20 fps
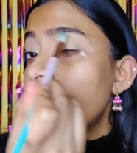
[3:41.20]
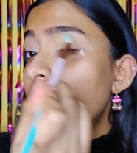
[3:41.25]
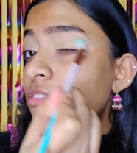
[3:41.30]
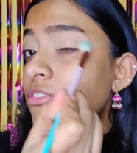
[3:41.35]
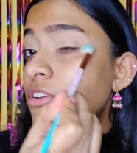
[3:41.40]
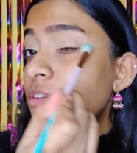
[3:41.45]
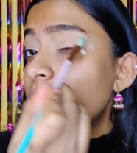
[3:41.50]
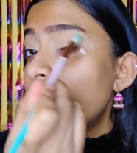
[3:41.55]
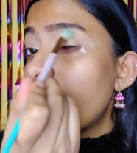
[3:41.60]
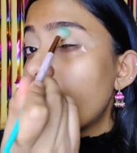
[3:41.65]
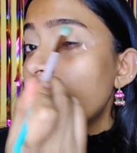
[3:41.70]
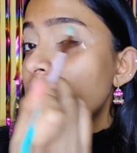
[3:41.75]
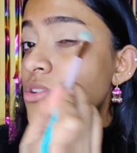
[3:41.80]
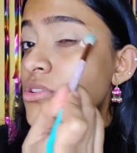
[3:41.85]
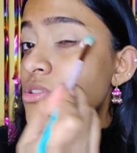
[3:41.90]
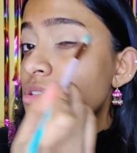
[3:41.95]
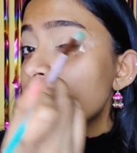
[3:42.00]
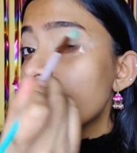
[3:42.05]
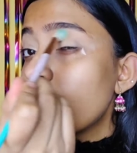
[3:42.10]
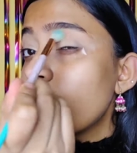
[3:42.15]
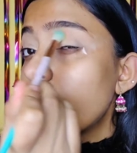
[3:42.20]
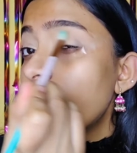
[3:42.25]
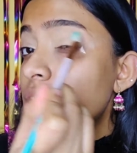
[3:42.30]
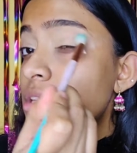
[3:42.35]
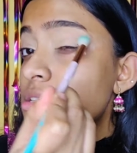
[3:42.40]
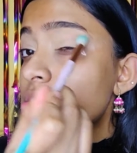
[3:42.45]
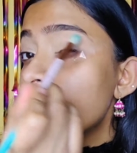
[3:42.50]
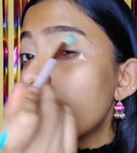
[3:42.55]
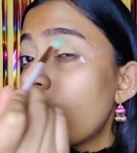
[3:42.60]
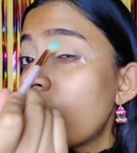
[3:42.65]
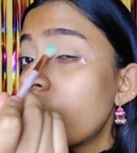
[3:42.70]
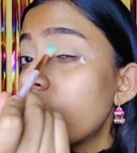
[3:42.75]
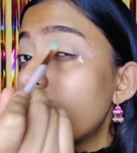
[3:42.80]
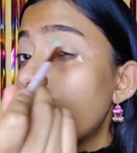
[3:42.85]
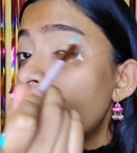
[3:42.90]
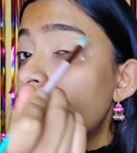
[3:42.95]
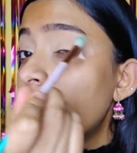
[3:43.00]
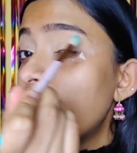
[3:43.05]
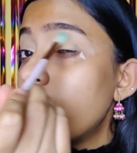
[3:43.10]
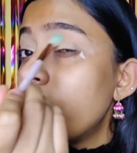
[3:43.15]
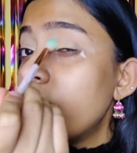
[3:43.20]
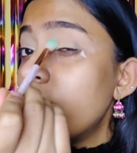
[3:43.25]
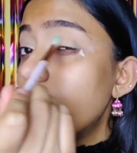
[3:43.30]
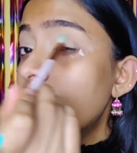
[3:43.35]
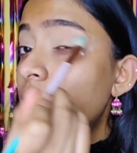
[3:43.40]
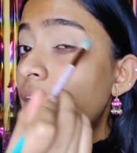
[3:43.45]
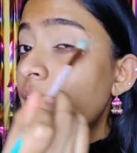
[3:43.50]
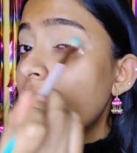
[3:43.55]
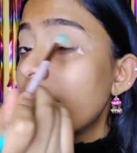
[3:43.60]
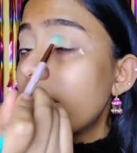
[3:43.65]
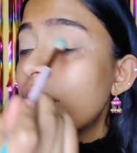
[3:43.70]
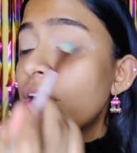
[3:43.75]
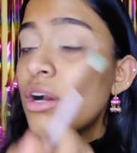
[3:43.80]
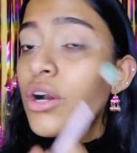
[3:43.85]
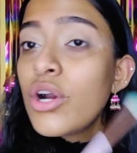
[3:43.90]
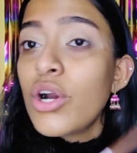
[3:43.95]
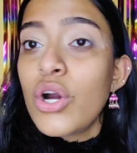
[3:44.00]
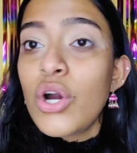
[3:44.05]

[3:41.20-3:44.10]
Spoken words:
fluffy brush, so it's not gonna be like